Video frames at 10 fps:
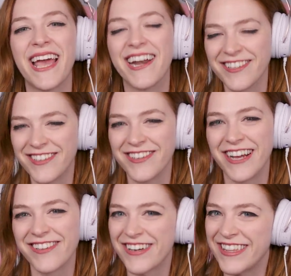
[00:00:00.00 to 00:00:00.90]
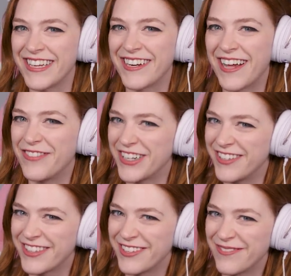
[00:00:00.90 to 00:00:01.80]
and I'll see you guys around the internet very
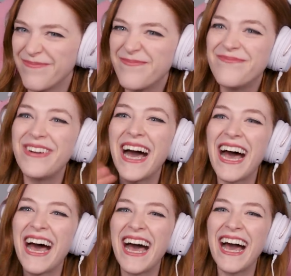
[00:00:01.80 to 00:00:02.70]
soon. Bye!